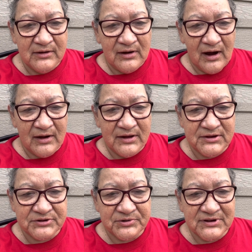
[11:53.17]
A
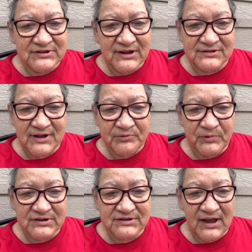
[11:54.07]
History, says that
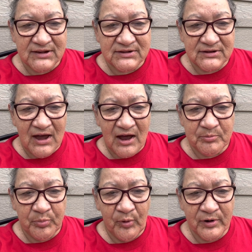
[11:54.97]
Racette at
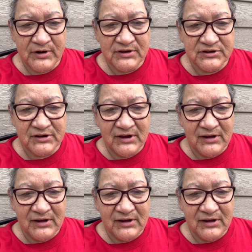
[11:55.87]
Portage